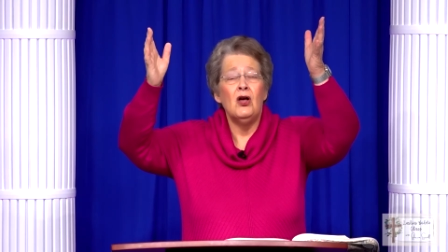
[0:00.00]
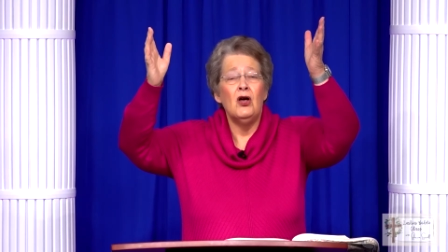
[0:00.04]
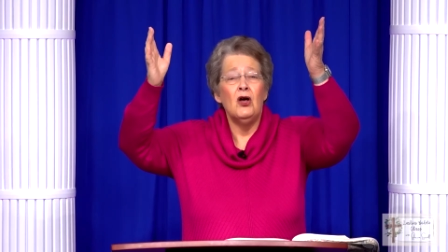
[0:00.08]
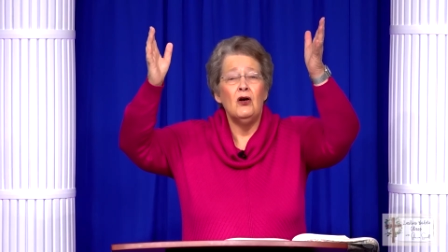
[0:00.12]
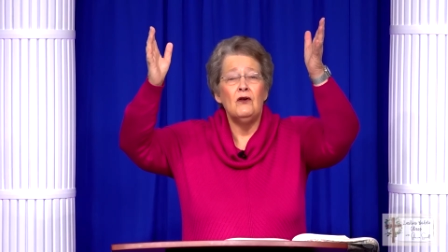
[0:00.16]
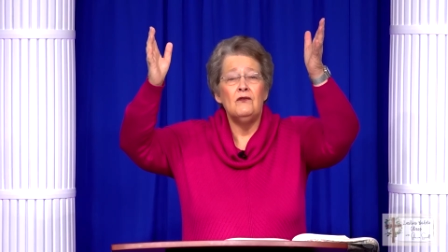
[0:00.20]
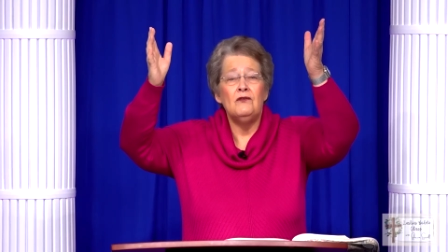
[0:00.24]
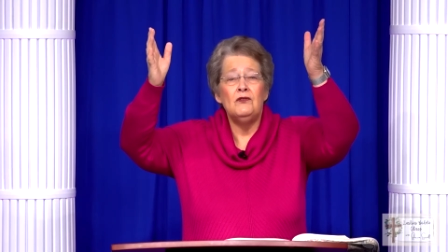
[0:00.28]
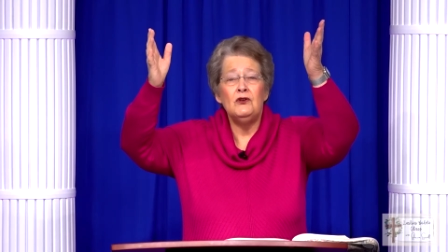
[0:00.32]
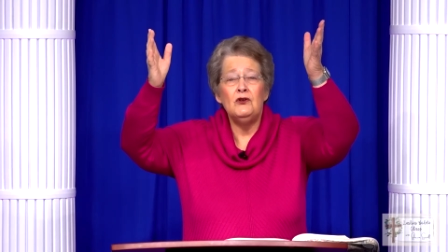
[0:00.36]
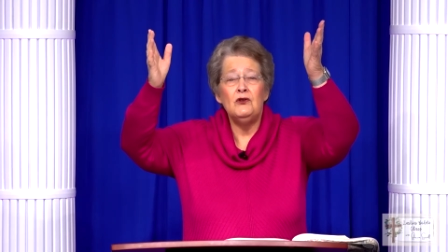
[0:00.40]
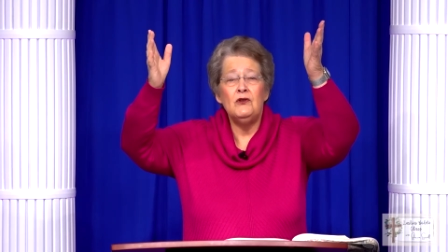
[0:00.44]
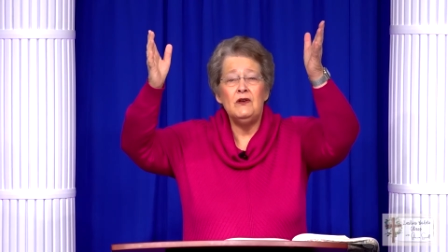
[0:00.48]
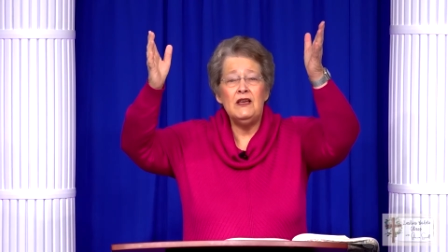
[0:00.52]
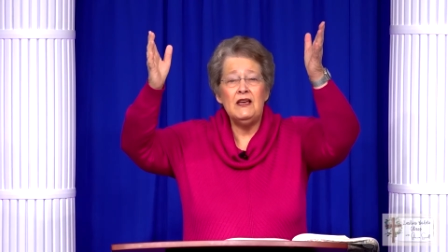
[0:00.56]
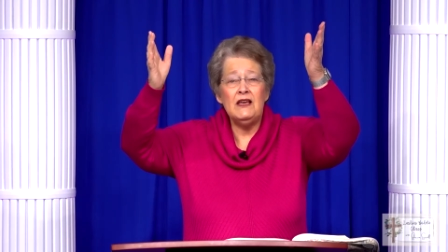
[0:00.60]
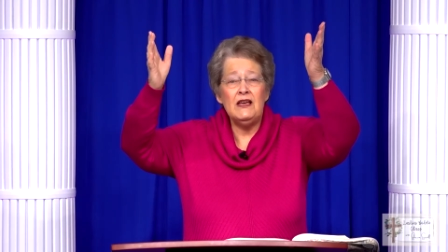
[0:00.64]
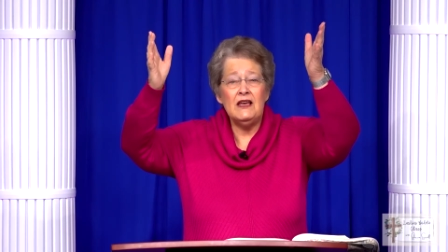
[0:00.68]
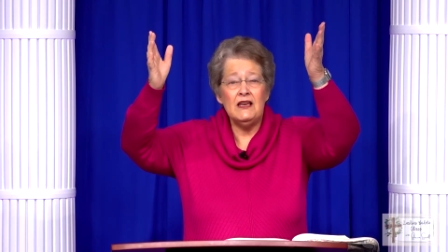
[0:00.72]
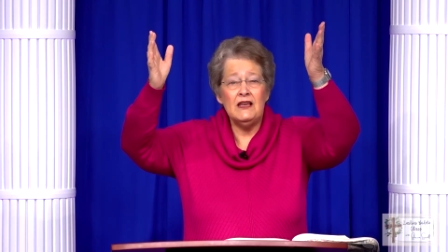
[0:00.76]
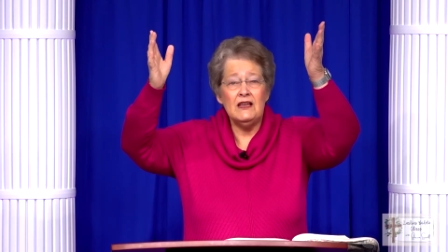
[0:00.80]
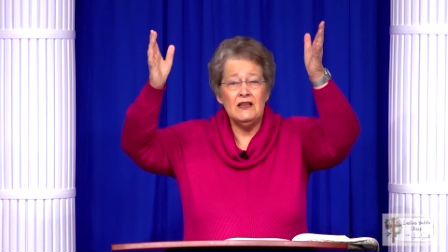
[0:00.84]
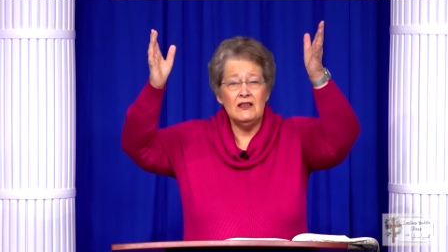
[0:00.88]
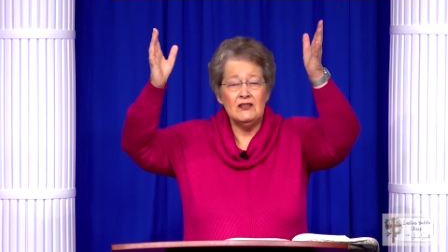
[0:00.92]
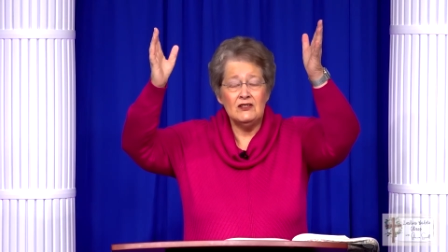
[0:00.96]
of who He
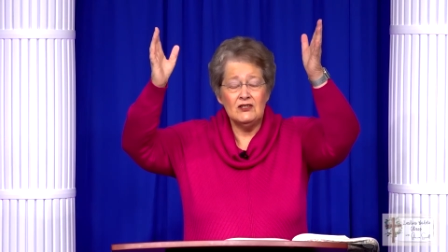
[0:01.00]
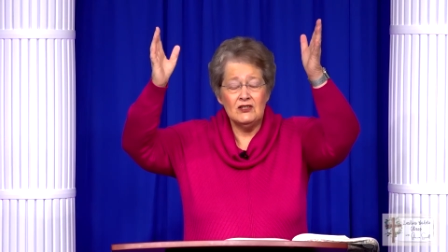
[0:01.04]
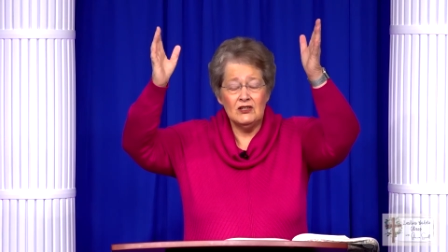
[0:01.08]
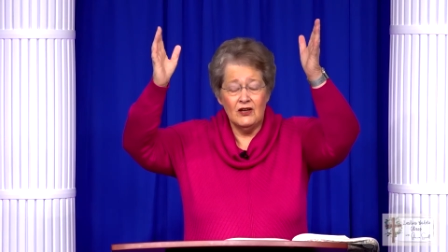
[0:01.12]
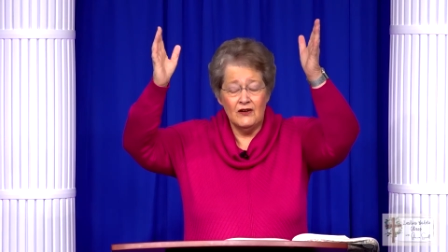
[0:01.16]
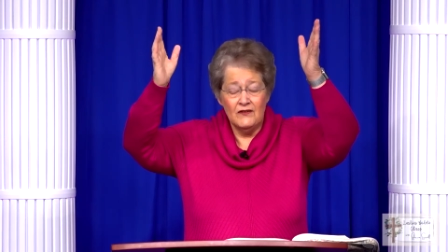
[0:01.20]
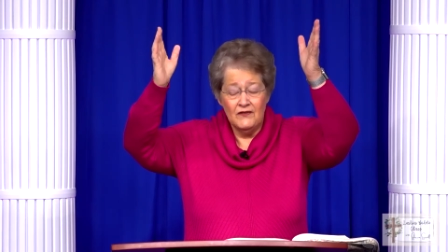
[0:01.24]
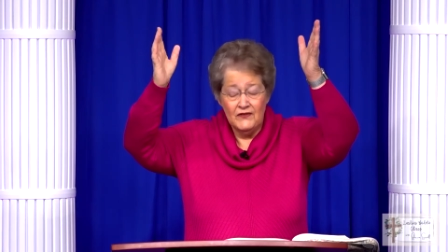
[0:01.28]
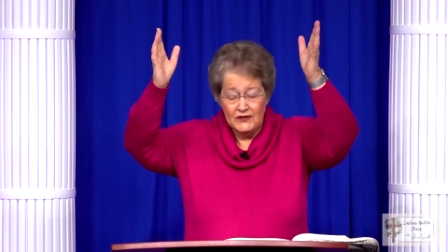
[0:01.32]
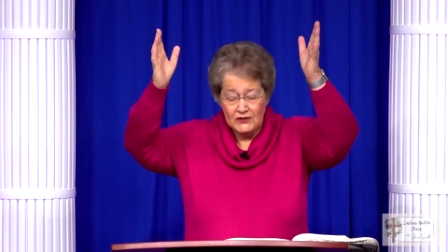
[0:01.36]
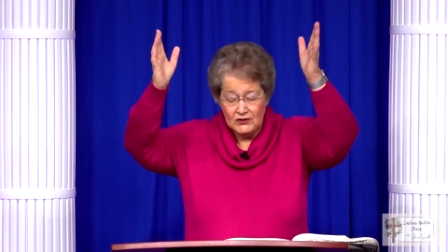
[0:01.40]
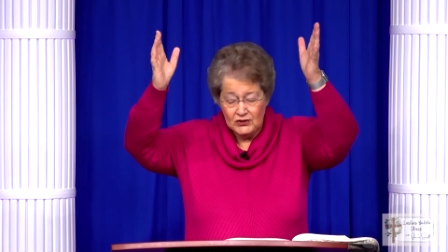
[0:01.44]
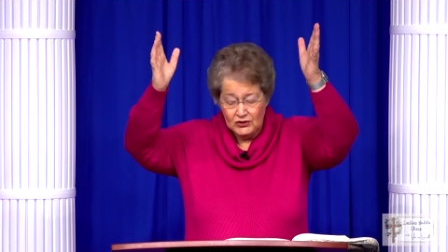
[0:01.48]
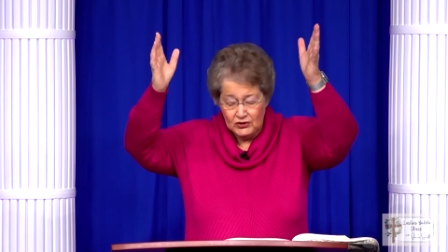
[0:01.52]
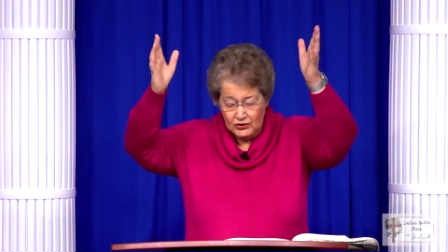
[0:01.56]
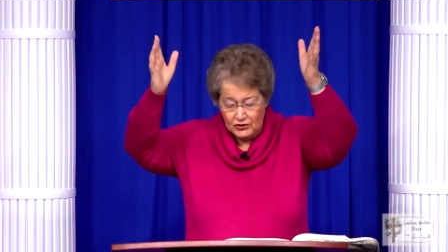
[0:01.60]
is, of His